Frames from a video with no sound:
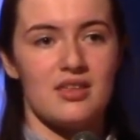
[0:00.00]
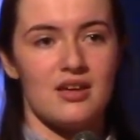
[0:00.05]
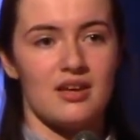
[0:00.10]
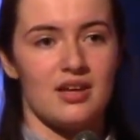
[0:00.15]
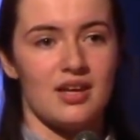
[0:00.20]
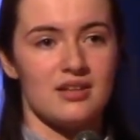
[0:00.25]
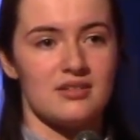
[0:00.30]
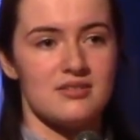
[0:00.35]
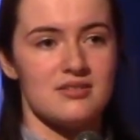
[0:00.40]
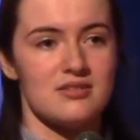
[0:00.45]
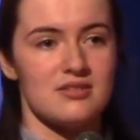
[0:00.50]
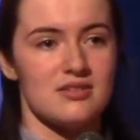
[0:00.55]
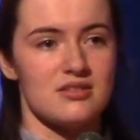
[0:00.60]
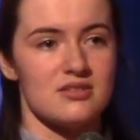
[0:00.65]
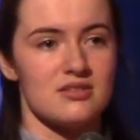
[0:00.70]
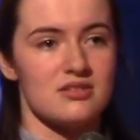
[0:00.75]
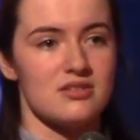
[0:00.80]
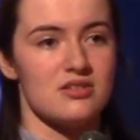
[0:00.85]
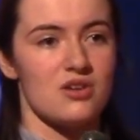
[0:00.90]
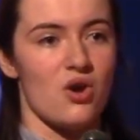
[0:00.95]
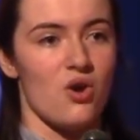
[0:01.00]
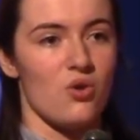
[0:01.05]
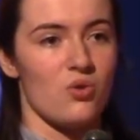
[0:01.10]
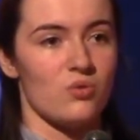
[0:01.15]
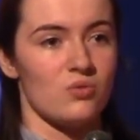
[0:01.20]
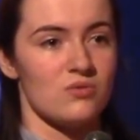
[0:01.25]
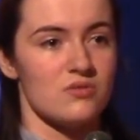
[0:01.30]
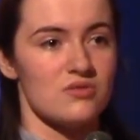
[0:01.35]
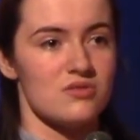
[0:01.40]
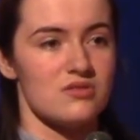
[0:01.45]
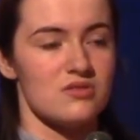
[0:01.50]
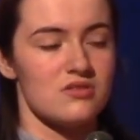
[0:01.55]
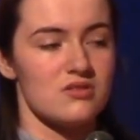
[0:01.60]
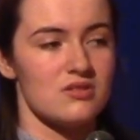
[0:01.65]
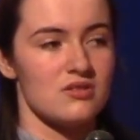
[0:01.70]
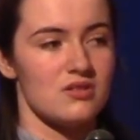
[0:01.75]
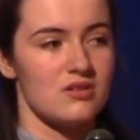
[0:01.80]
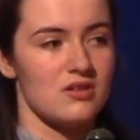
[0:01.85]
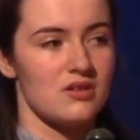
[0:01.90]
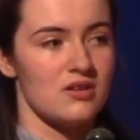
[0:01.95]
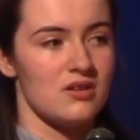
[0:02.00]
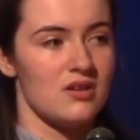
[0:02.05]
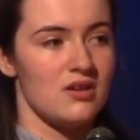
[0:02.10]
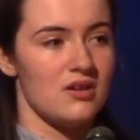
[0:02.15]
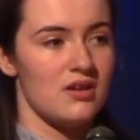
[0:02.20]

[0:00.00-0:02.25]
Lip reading: against the stones,